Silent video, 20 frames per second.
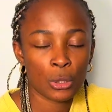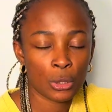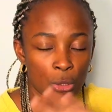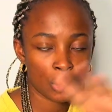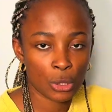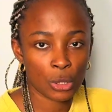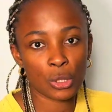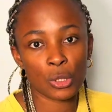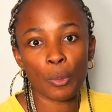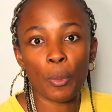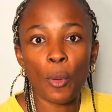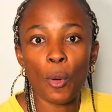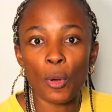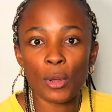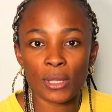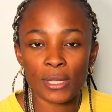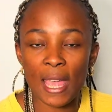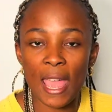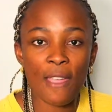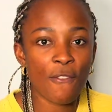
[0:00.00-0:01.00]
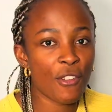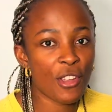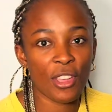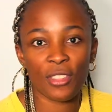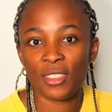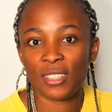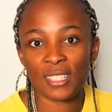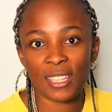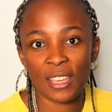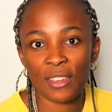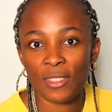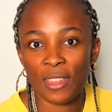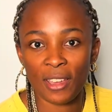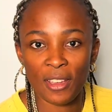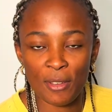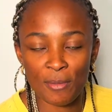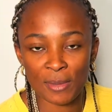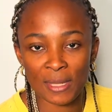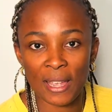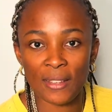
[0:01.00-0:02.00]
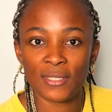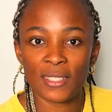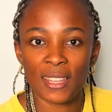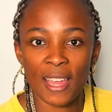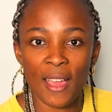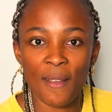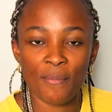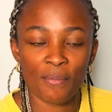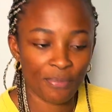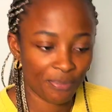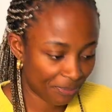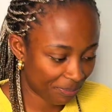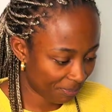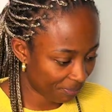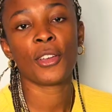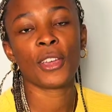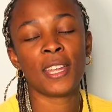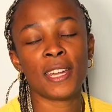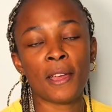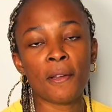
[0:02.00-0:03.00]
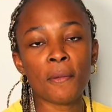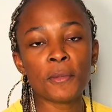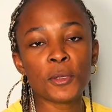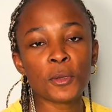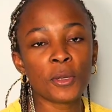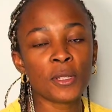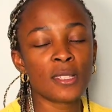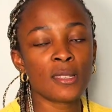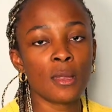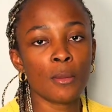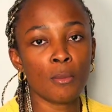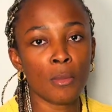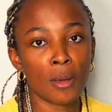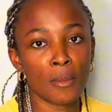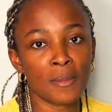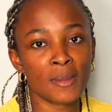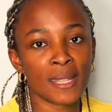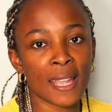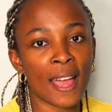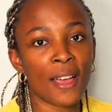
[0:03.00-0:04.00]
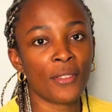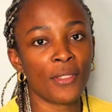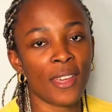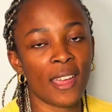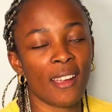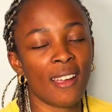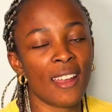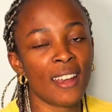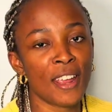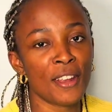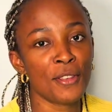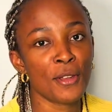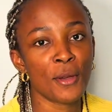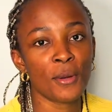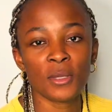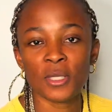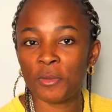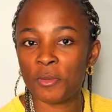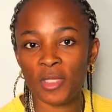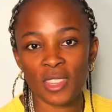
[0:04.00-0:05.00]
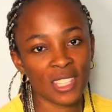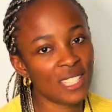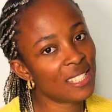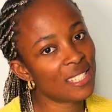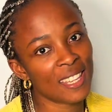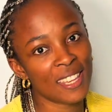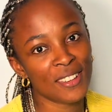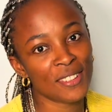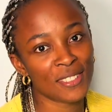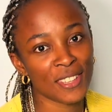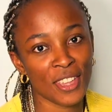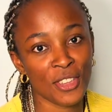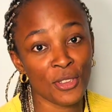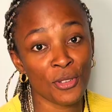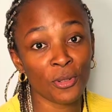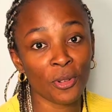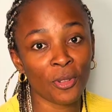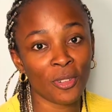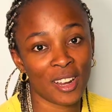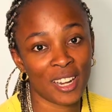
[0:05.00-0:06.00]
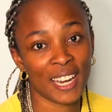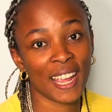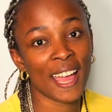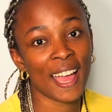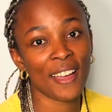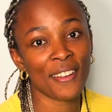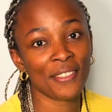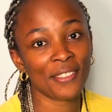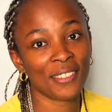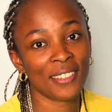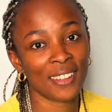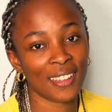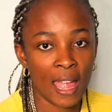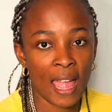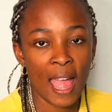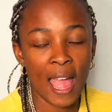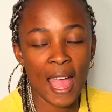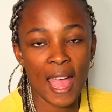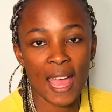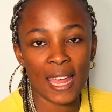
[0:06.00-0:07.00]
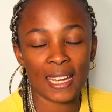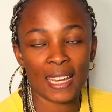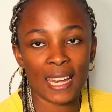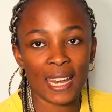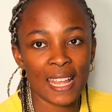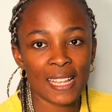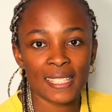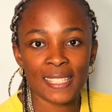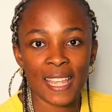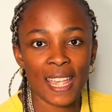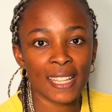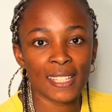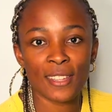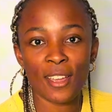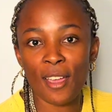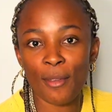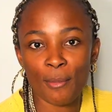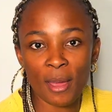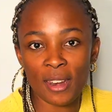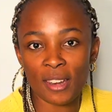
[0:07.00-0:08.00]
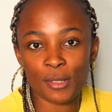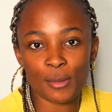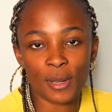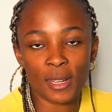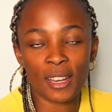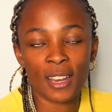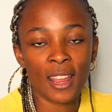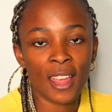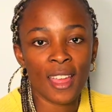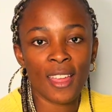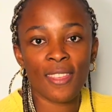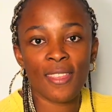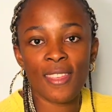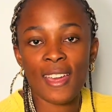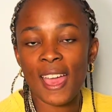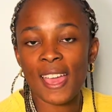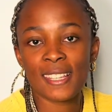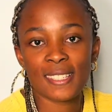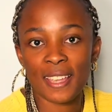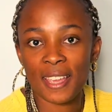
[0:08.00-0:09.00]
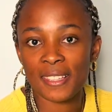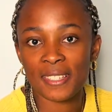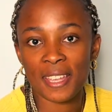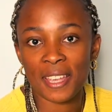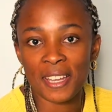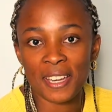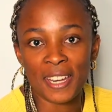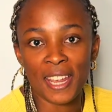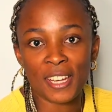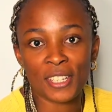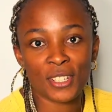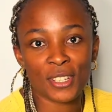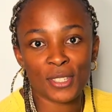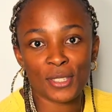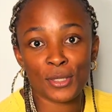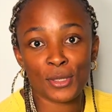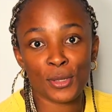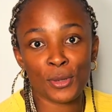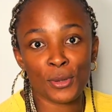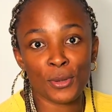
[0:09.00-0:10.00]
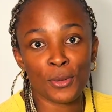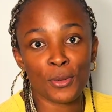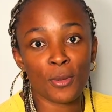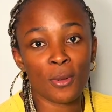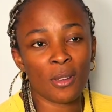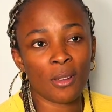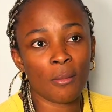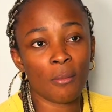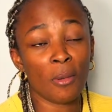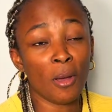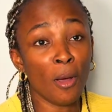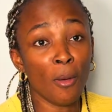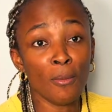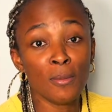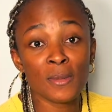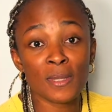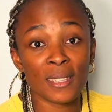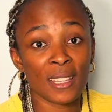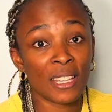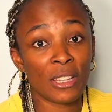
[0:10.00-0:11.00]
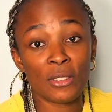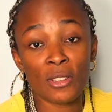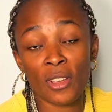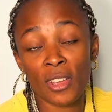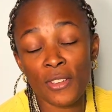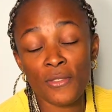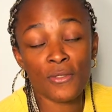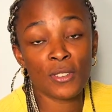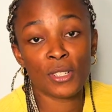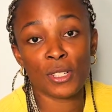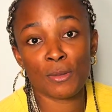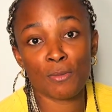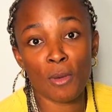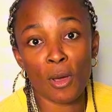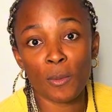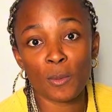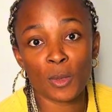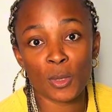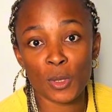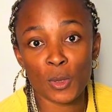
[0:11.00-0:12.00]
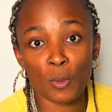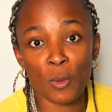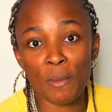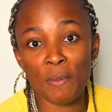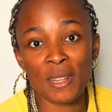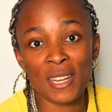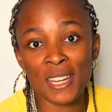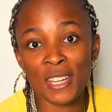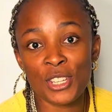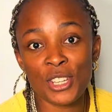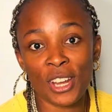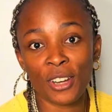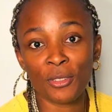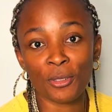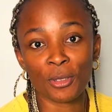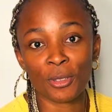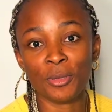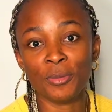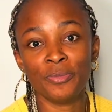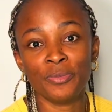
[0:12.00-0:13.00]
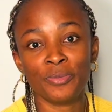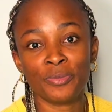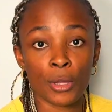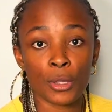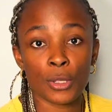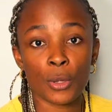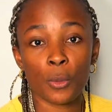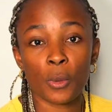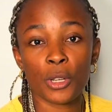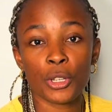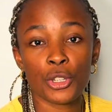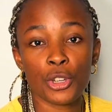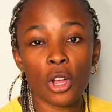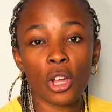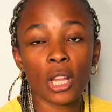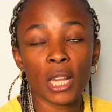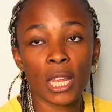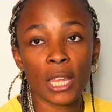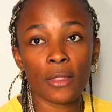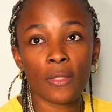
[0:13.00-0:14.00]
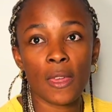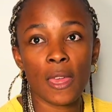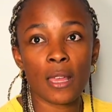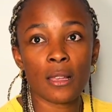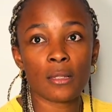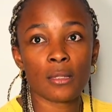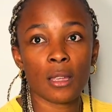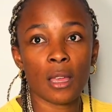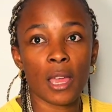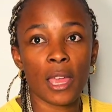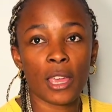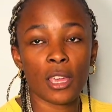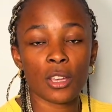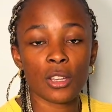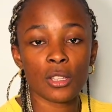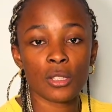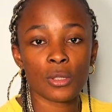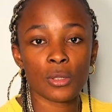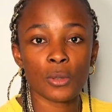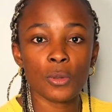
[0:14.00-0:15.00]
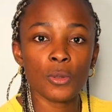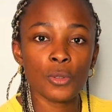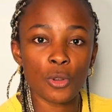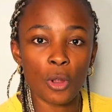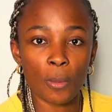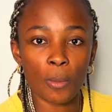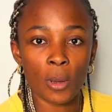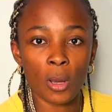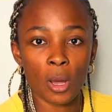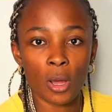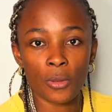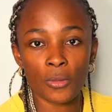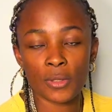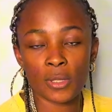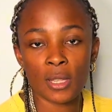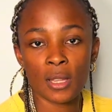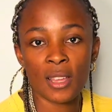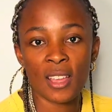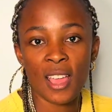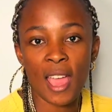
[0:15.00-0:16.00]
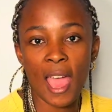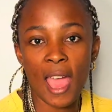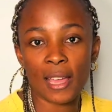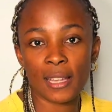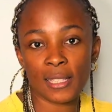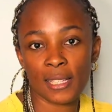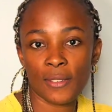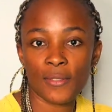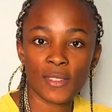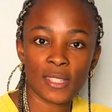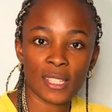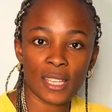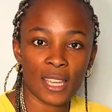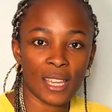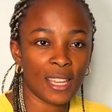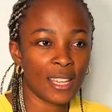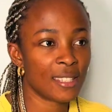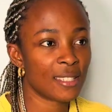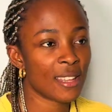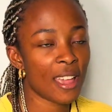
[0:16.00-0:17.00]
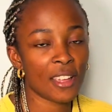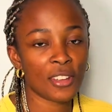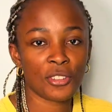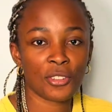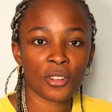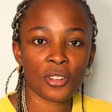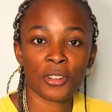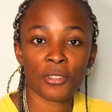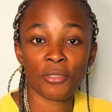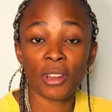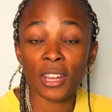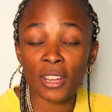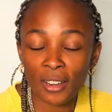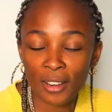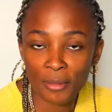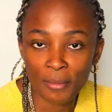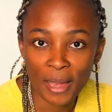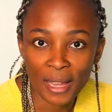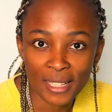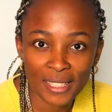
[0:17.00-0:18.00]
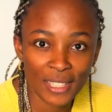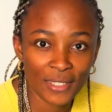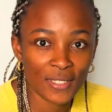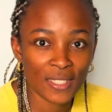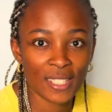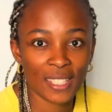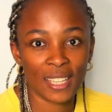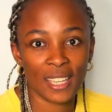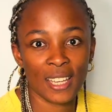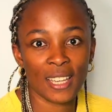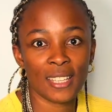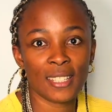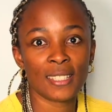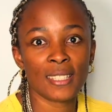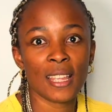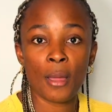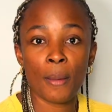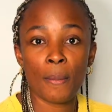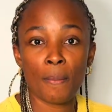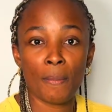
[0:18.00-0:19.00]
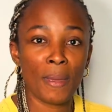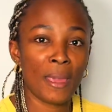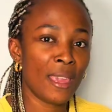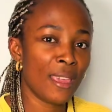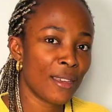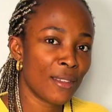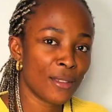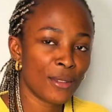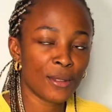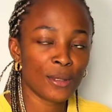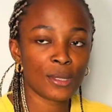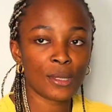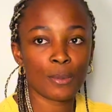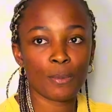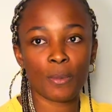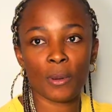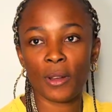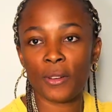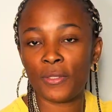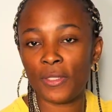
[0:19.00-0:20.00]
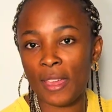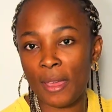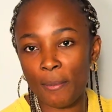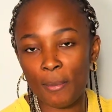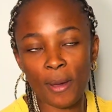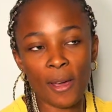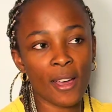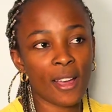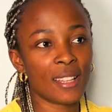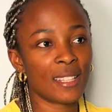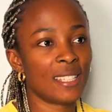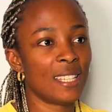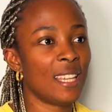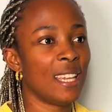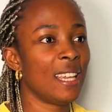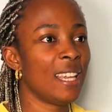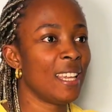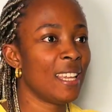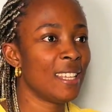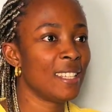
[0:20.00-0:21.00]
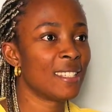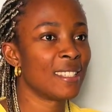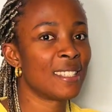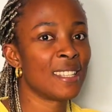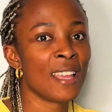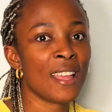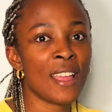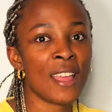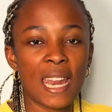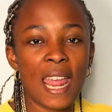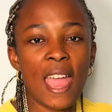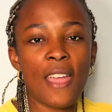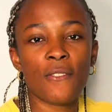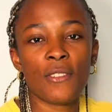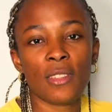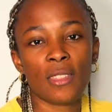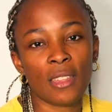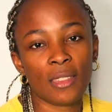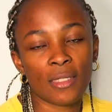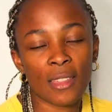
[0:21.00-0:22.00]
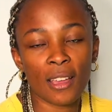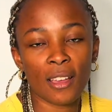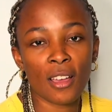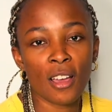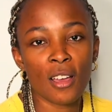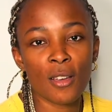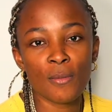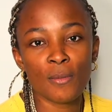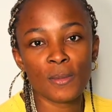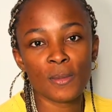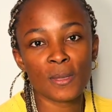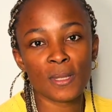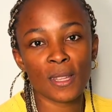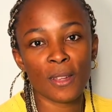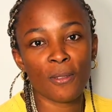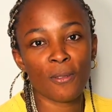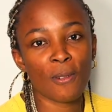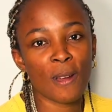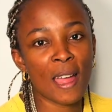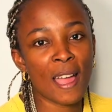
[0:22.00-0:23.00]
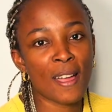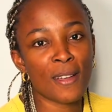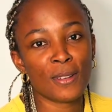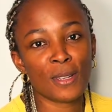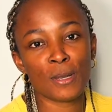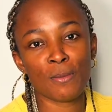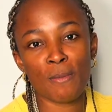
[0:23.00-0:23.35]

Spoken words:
to support every other skill that comes after that. Okay, now I'm talking to the mums out there, and I know some of these skills that you already have. And let's take time management. That is like second nature to moms, not even just moms, just women in general. So we're juggling things like school drop-offs, activities, extracurriculum activities, meals, birthday parties, and everything that comes around